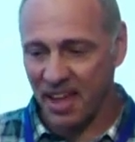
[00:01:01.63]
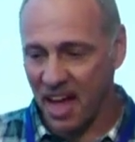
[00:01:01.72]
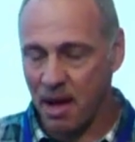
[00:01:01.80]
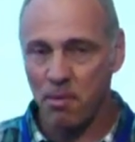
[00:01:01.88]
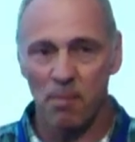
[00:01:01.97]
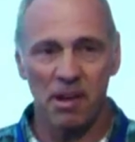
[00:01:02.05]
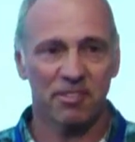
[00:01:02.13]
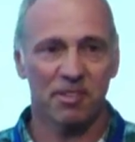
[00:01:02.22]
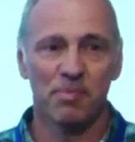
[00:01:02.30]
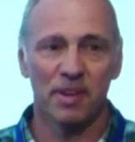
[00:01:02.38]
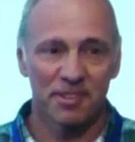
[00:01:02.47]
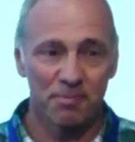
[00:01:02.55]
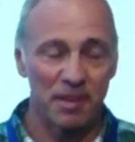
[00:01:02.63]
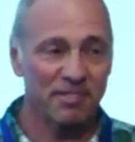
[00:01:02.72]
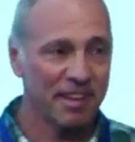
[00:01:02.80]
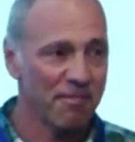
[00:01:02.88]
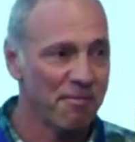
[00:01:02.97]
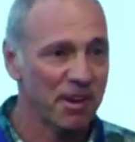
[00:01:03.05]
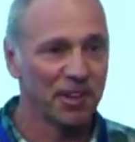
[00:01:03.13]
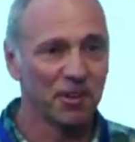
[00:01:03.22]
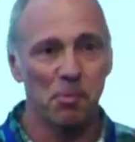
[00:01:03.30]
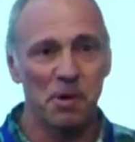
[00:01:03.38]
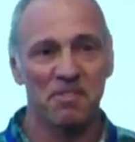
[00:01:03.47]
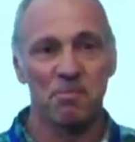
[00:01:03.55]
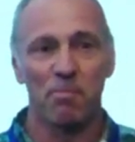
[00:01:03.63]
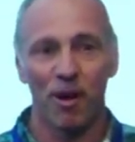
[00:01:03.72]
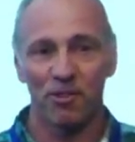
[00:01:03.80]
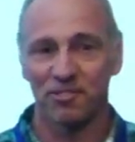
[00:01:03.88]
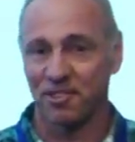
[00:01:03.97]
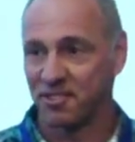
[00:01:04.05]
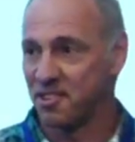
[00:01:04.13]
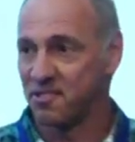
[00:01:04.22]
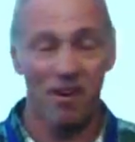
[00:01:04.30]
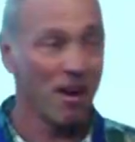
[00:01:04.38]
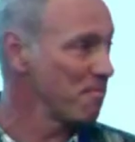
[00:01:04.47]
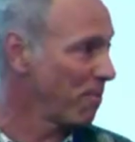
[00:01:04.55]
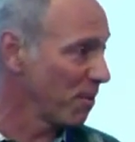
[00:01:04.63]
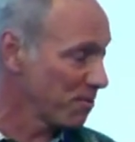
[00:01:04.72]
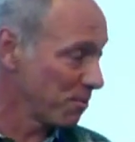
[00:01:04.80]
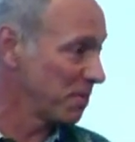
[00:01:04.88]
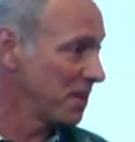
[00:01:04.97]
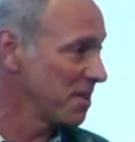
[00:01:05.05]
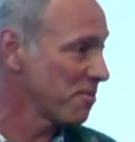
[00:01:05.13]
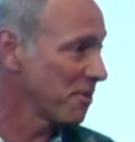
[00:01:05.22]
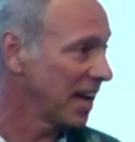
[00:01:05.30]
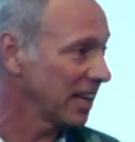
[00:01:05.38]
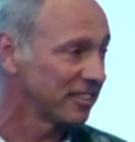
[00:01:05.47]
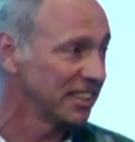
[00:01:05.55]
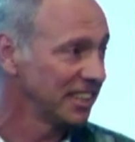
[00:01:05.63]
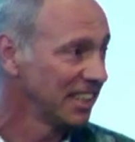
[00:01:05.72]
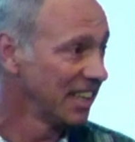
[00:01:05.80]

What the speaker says: I must admit to be suffering a little bit of imposter syndrome, both with the introduction